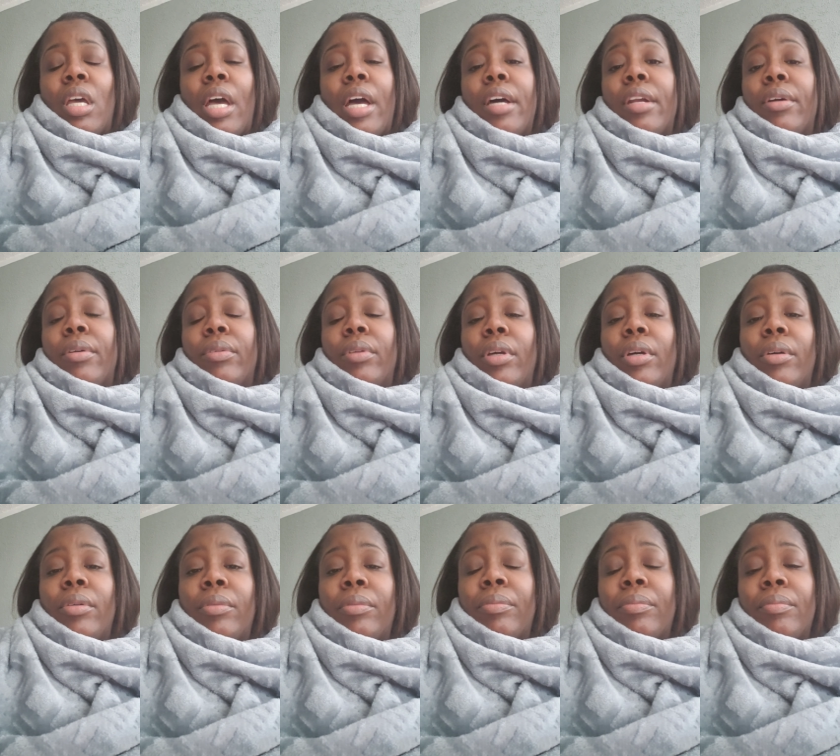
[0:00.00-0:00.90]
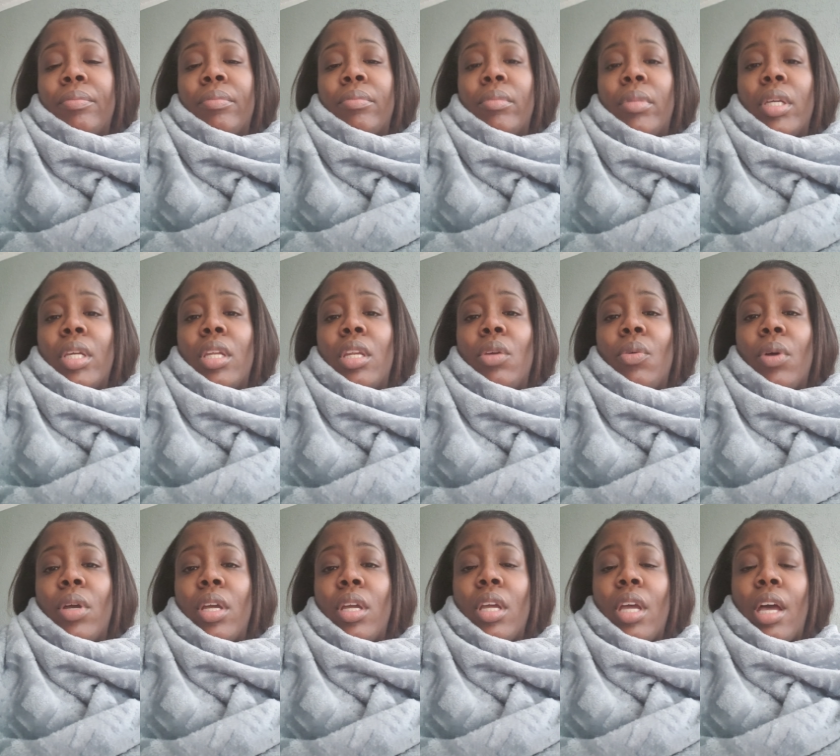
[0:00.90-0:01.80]
I don't know. But
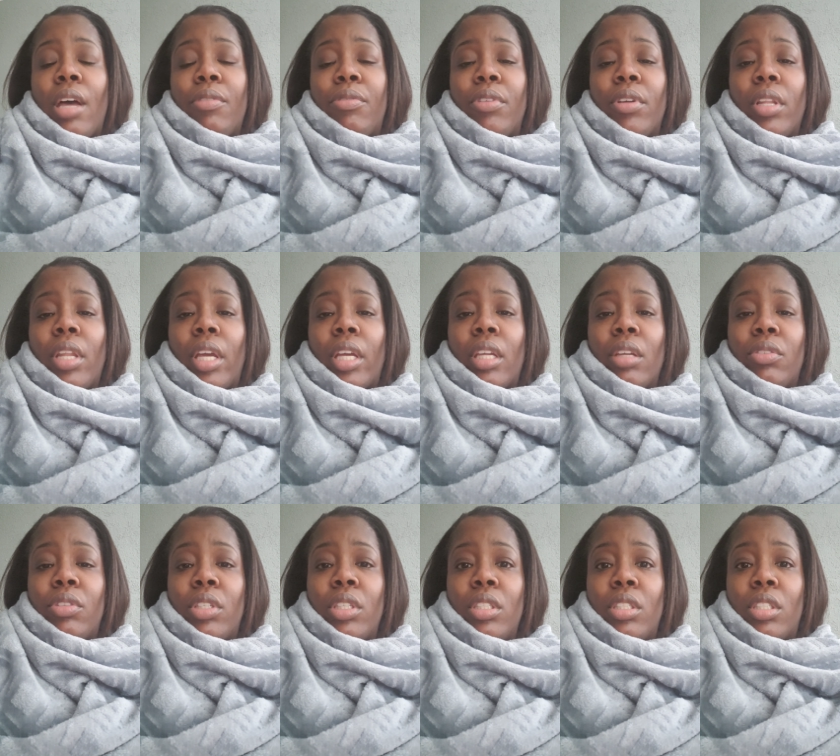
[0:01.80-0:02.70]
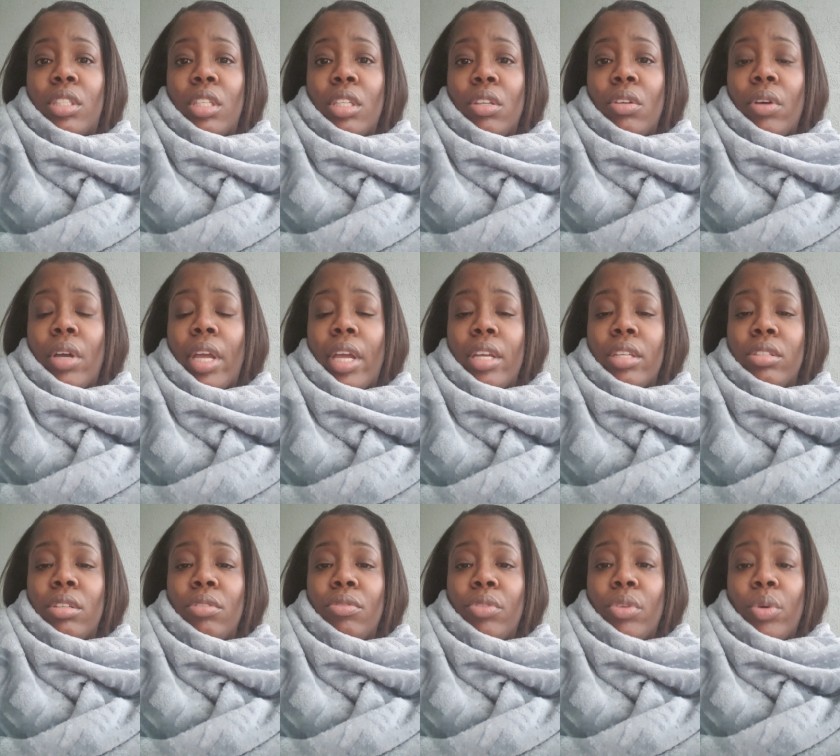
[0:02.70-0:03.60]
anyway, I feel like if she still has
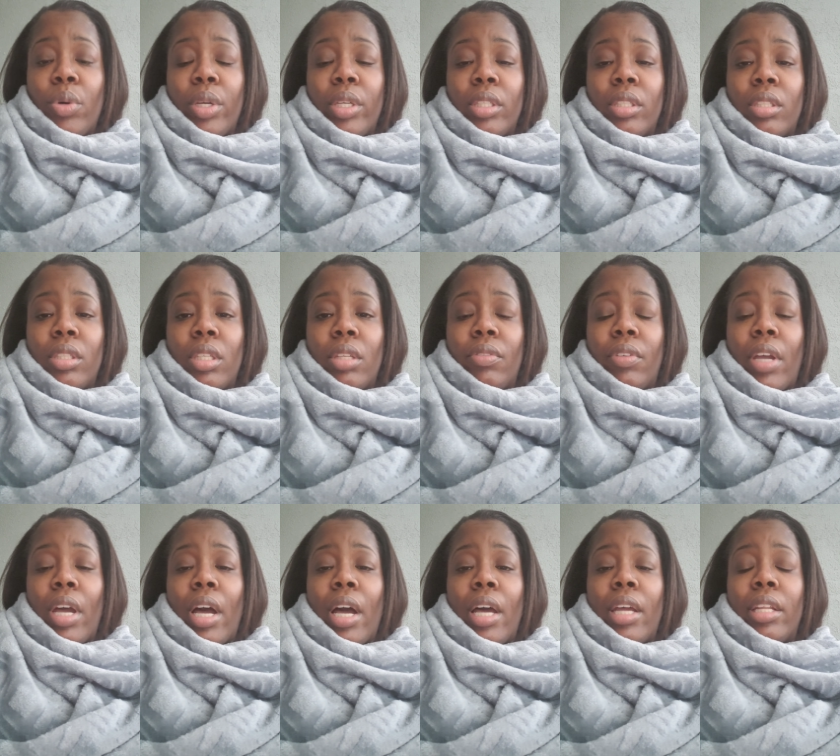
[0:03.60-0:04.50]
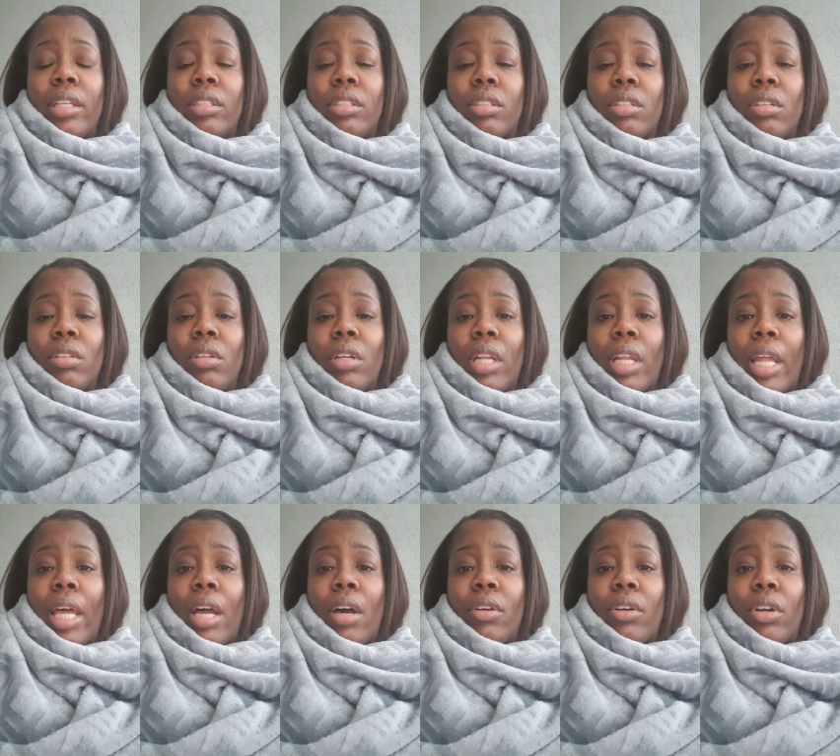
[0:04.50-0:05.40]
her voice, God has still
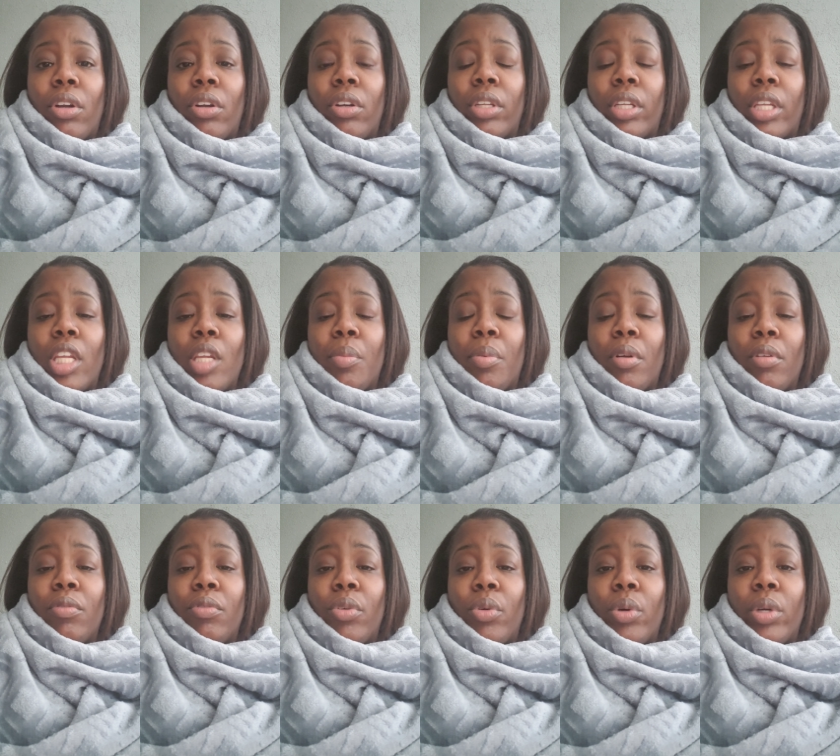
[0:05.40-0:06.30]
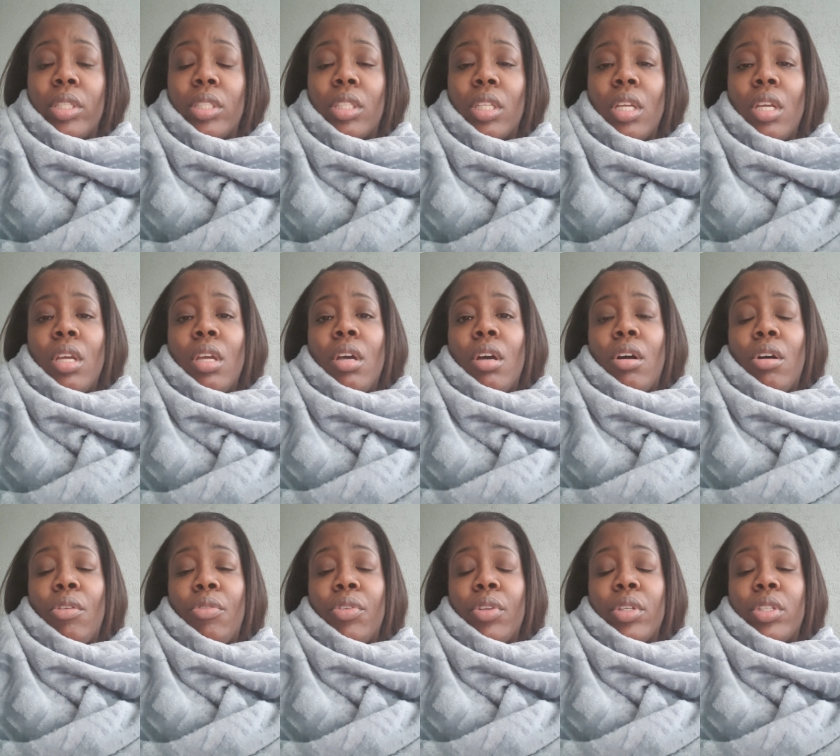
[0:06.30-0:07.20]
allowed her to keep her voice
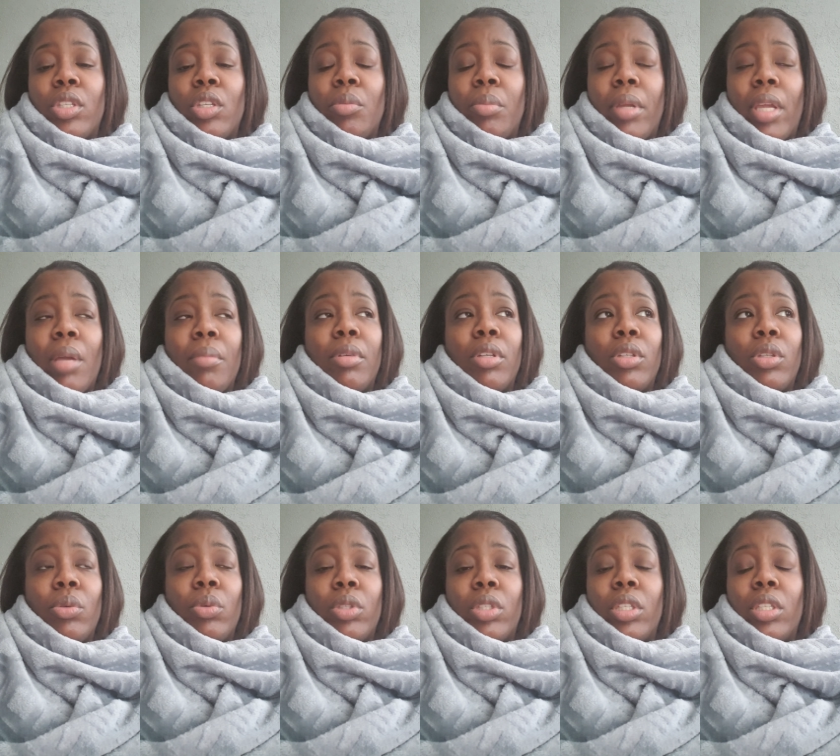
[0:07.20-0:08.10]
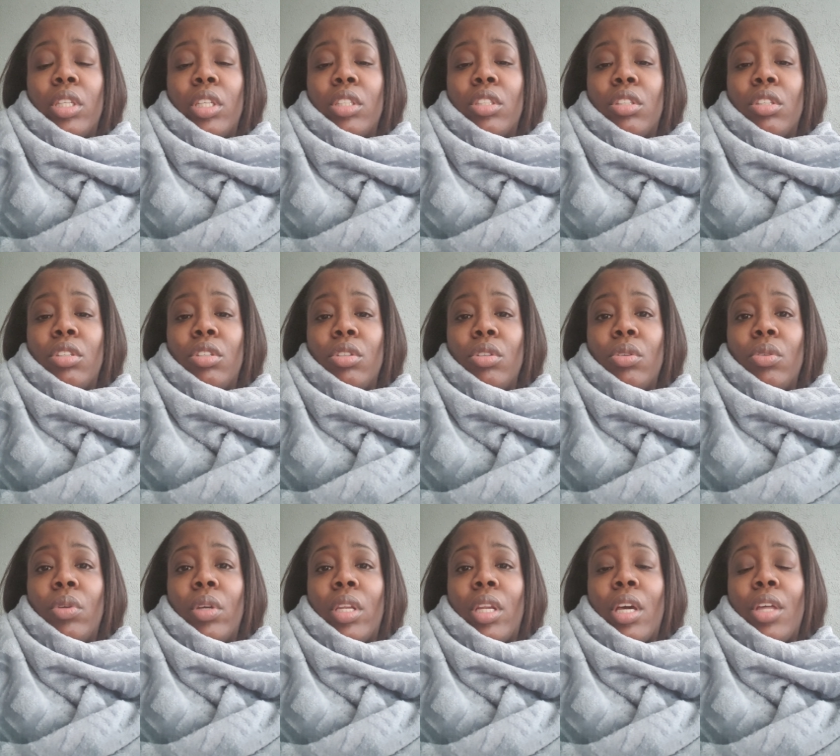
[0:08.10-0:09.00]
hopefully she'll be able to do what she needs to
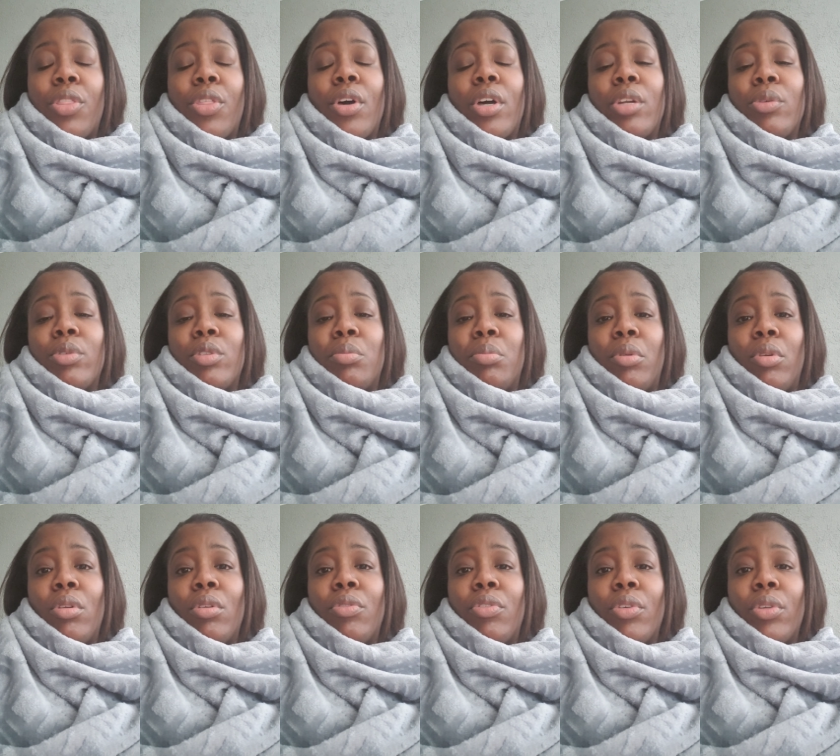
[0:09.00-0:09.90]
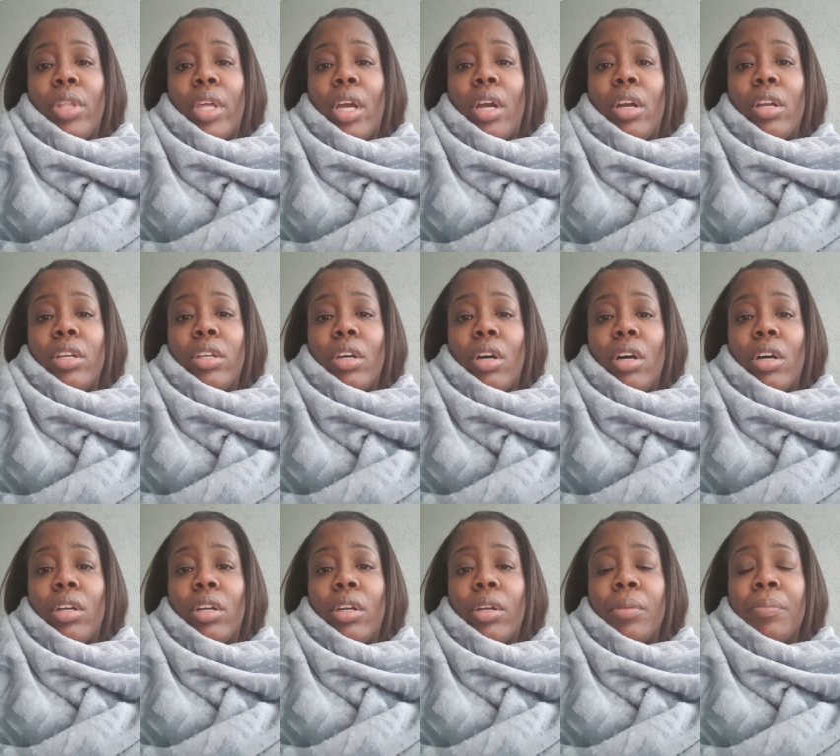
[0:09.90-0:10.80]
do. And I thought it was beautiful that her
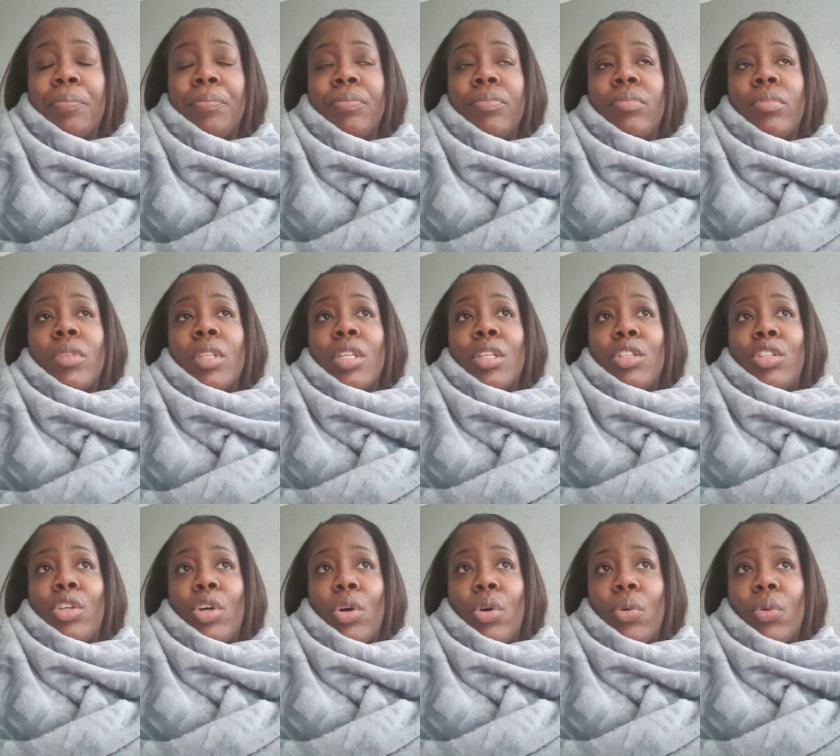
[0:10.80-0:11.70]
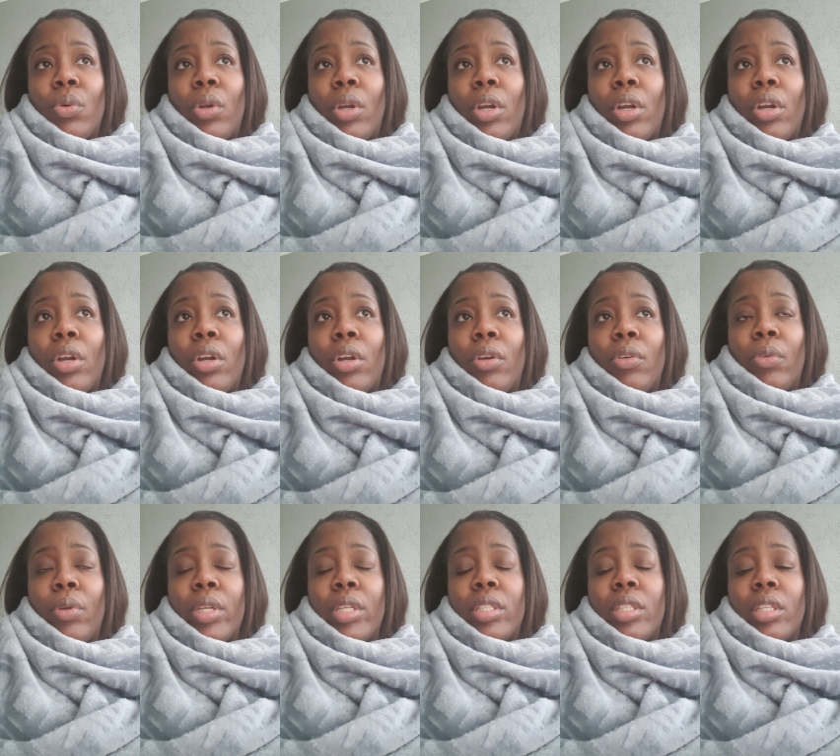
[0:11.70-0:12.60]
daughter told her
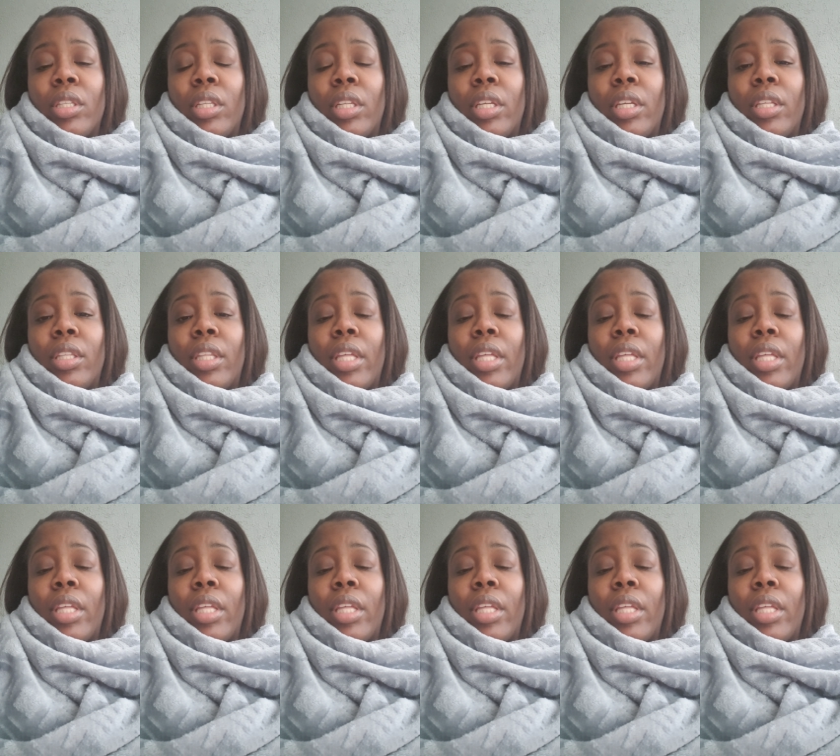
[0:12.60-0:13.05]
recently